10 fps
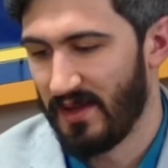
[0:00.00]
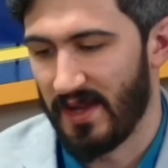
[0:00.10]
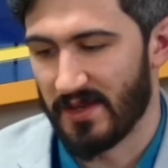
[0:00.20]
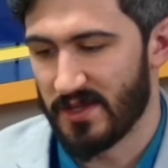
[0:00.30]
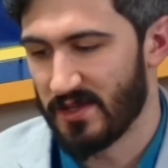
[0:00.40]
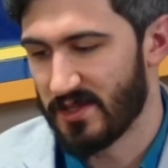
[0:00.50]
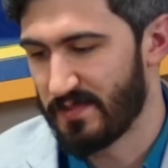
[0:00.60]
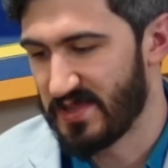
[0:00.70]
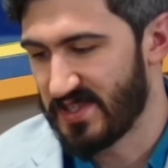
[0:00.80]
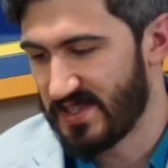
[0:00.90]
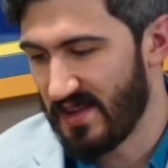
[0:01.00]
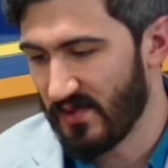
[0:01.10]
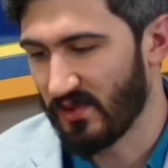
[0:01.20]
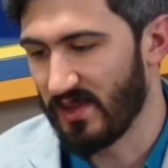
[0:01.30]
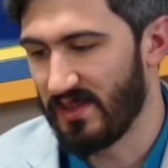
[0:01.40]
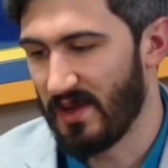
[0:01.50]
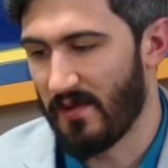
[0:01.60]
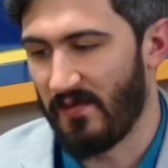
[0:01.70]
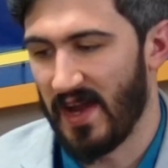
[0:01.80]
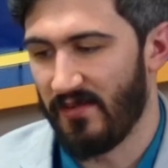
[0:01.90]
Now, specifically, they
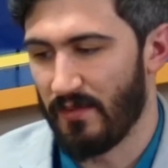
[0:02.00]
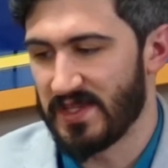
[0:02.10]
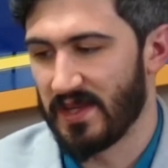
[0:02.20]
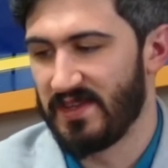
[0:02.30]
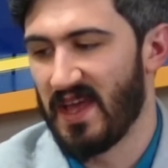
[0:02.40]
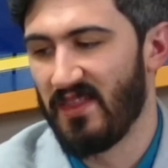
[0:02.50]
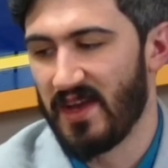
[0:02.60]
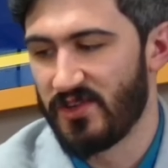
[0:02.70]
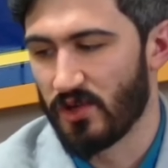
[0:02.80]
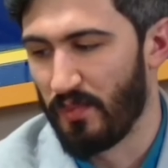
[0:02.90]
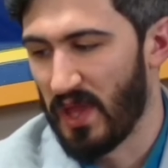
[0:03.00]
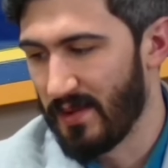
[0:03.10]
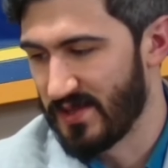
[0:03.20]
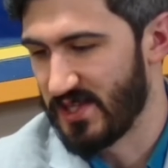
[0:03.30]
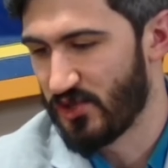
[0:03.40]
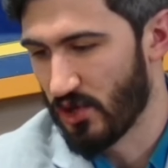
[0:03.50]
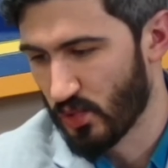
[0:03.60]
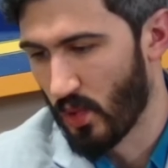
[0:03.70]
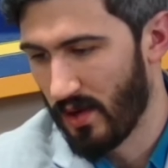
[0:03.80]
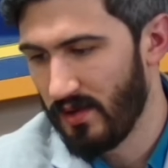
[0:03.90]
were fined for missing a deadline to comply with a
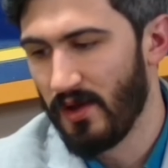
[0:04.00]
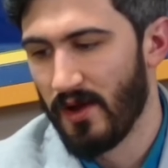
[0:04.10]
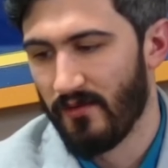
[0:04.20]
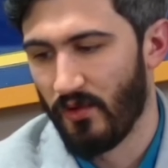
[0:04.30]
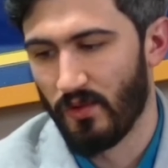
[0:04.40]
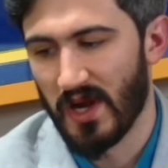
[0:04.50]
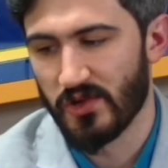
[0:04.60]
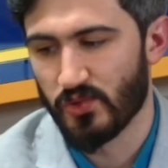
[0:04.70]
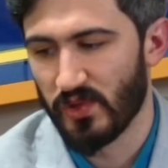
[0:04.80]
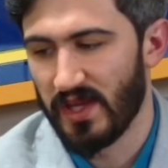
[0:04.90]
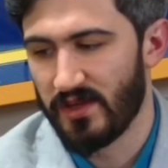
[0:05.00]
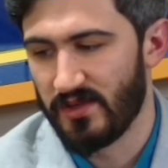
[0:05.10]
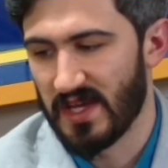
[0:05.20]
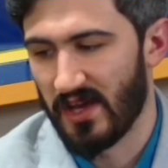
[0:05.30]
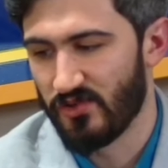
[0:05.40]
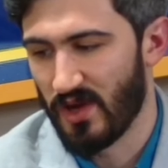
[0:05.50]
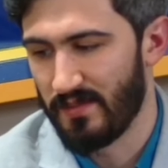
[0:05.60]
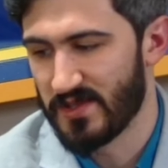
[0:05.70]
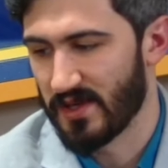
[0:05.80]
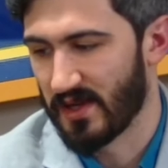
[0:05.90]
search warrant for records related to Donald
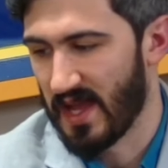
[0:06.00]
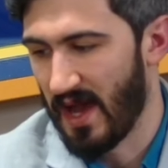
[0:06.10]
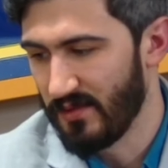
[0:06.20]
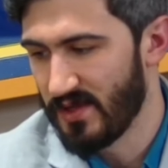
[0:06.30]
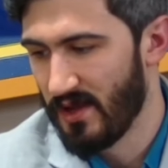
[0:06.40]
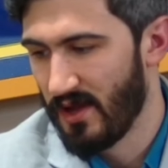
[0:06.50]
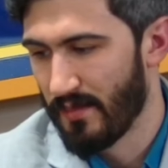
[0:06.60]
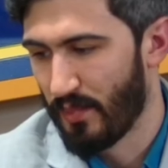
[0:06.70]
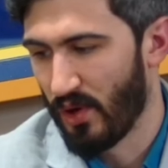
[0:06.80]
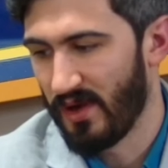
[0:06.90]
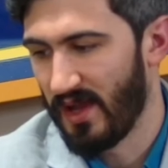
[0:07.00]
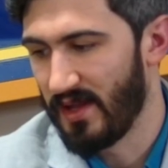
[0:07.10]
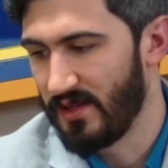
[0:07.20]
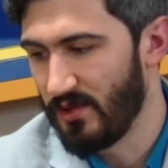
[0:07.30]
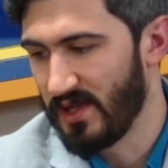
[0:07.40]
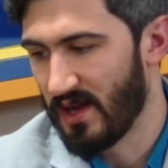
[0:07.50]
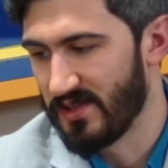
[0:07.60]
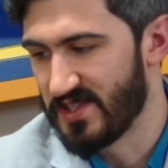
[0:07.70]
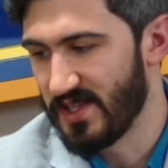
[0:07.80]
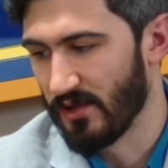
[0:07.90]
Trump's account per a newly
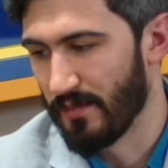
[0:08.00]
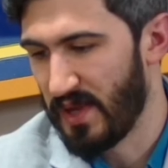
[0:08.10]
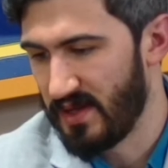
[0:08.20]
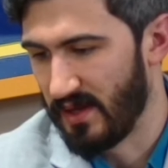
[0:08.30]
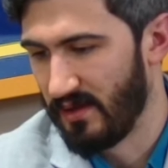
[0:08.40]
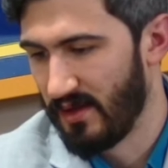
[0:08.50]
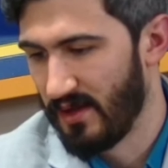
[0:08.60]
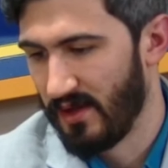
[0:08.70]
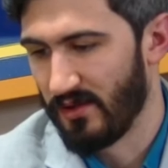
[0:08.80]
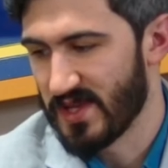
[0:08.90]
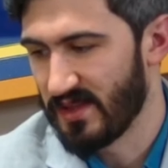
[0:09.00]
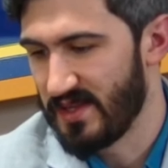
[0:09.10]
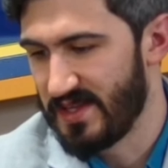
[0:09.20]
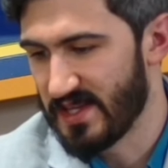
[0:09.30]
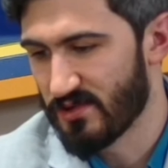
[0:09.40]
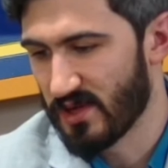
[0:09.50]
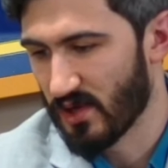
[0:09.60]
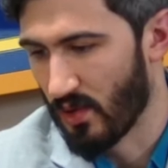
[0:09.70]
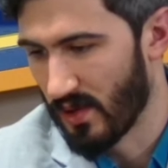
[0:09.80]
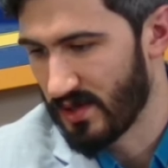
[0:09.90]
unsealed opinion. It looks like the
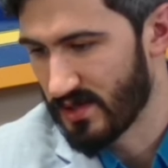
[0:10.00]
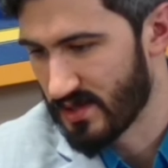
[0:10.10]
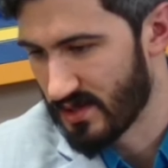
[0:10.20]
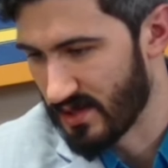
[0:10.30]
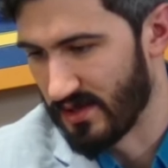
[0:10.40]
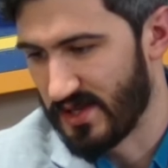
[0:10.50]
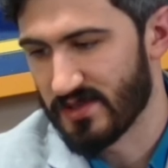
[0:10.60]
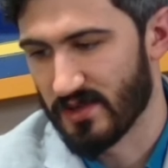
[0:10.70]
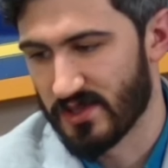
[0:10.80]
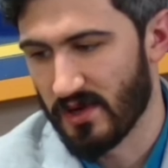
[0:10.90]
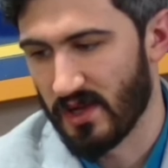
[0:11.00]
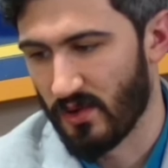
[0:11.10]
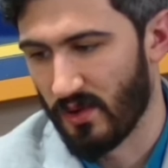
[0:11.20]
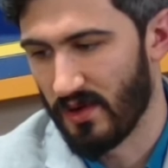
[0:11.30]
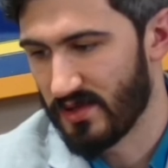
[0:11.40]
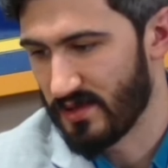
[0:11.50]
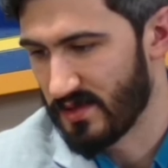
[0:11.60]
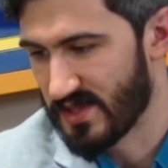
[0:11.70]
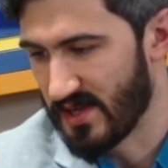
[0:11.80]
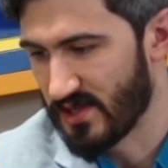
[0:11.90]
district court, uh, district circuit court
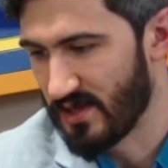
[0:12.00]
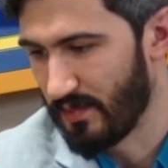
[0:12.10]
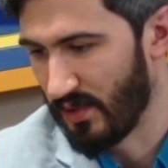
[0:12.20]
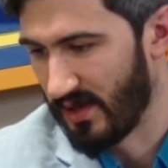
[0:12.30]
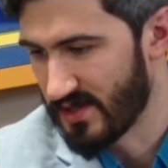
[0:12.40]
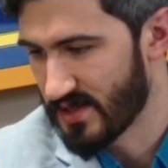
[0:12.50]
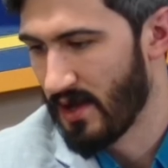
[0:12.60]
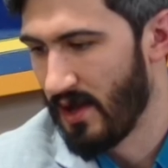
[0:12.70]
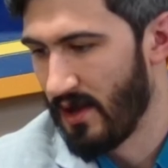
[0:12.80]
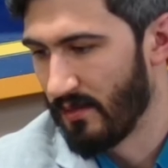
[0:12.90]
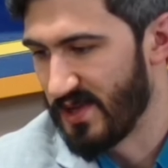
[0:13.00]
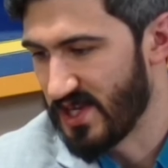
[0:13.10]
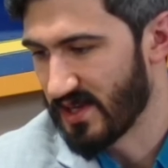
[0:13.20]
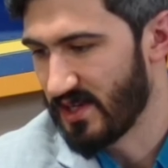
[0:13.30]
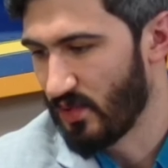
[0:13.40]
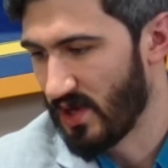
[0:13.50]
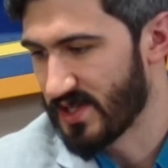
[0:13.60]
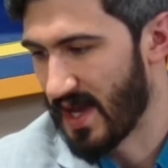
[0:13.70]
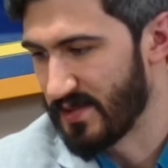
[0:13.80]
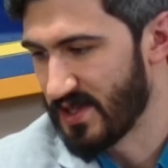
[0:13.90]
sanctioned plus rejected
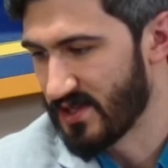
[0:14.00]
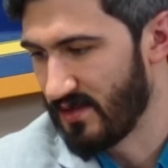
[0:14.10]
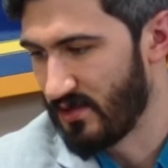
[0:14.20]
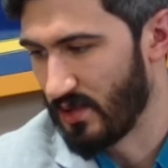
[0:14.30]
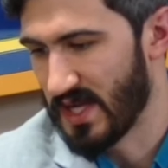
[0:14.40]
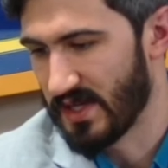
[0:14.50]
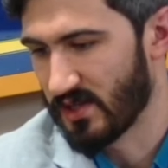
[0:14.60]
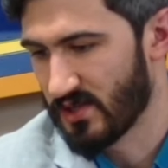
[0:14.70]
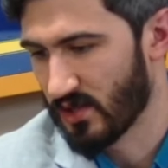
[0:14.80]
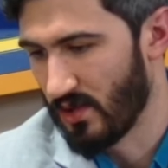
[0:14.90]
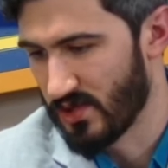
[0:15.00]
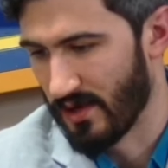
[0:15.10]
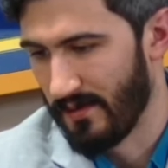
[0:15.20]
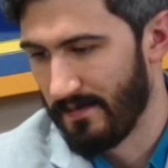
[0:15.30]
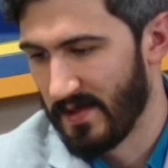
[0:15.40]
Twitter's opposition to a non-disclosure.